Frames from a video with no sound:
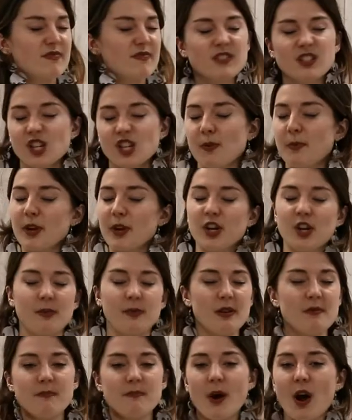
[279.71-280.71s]

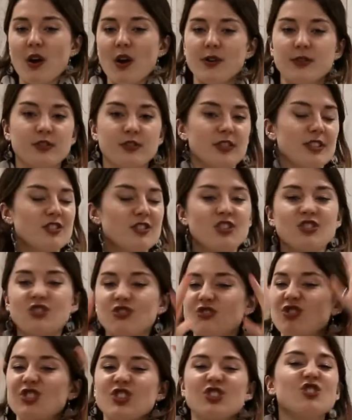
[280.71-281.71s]
superhuman pose, just,
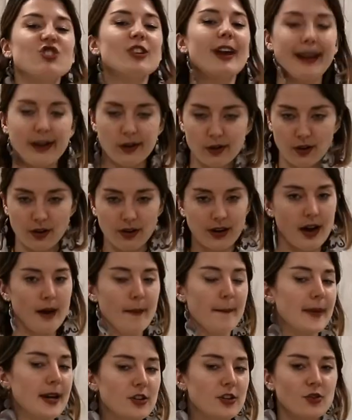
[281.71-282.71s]
just check it all out.
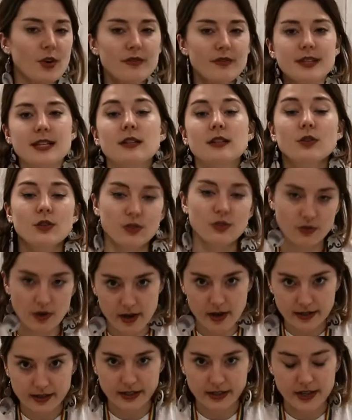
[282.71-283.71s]
Make sure everything looks
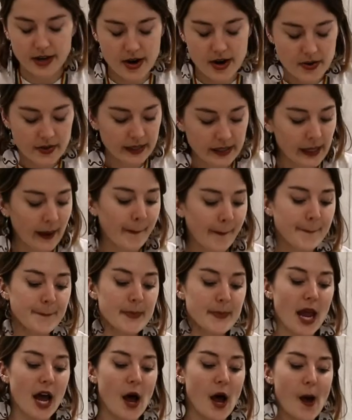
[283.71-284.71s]
right to you.
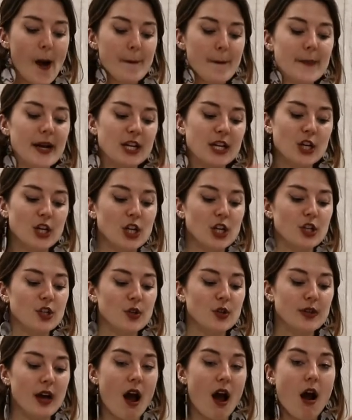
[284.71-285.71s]
Um, and you're gonna
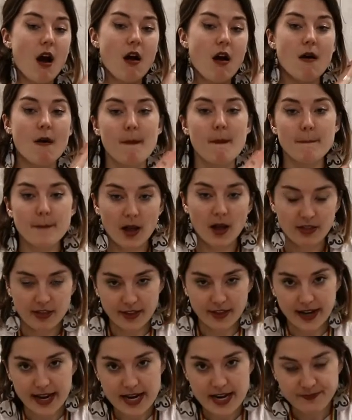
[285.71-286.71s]
do that
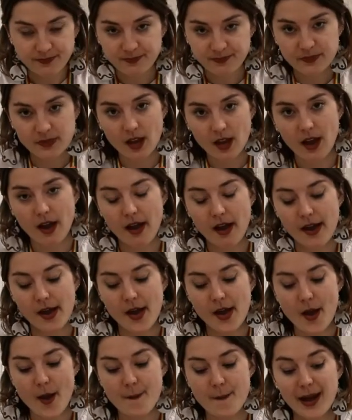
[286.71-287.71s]
monthly
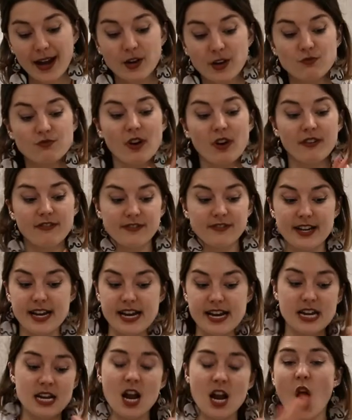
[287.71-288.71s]
um, and
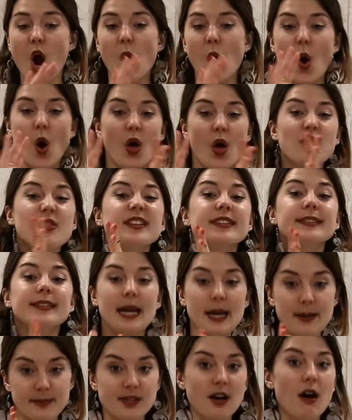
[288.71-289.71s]
roughly the
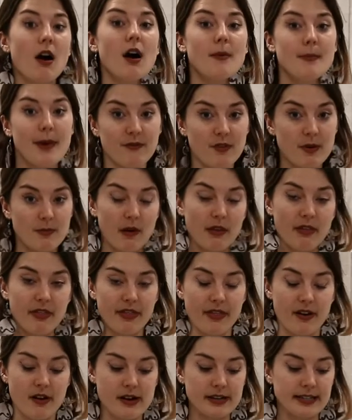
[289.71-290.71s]
same time every month,
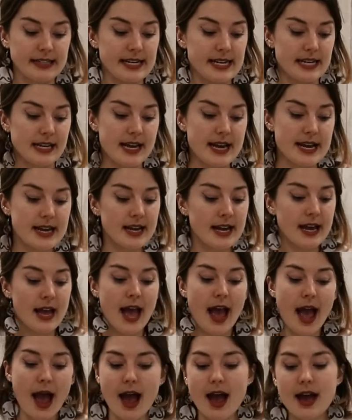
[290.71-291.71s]
ideally.
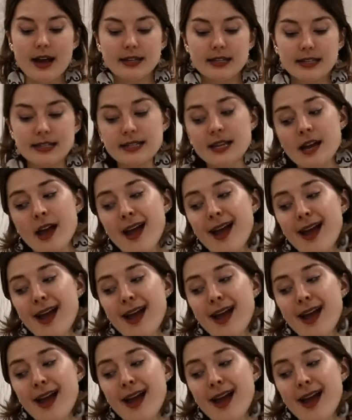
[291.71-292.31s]
And